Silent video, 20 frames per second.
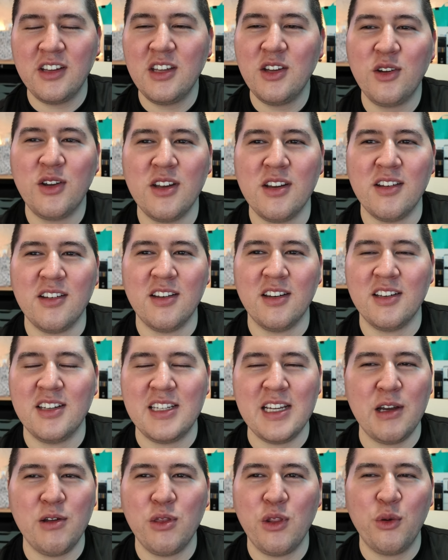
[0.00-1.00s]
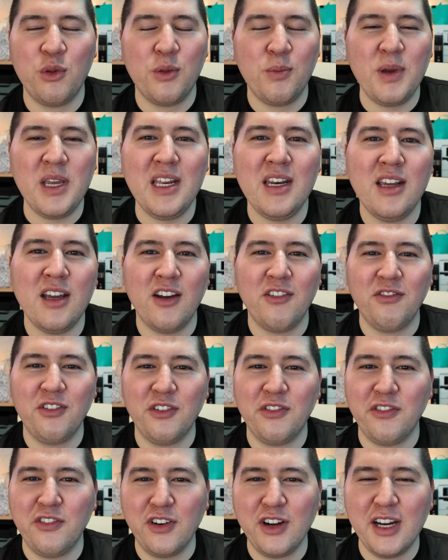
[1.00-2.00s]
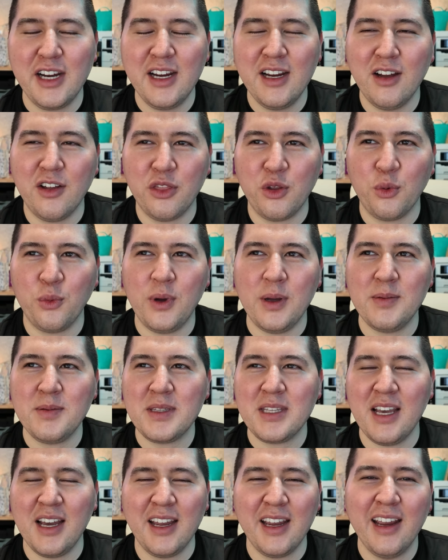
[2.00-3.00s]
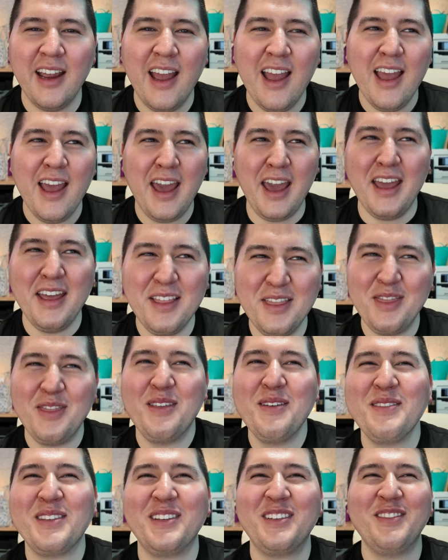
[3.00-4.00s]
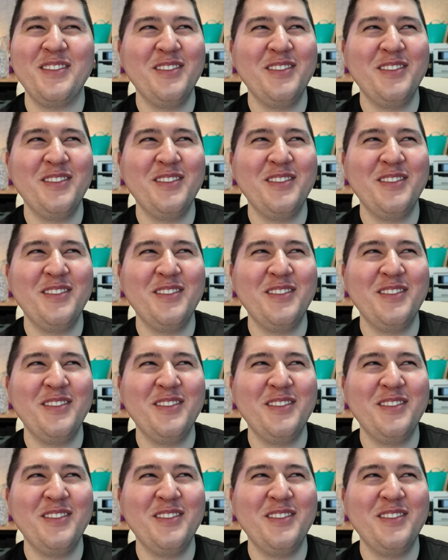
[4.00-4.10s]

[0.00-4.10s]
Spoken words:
You can download the PDF for free on their website. And the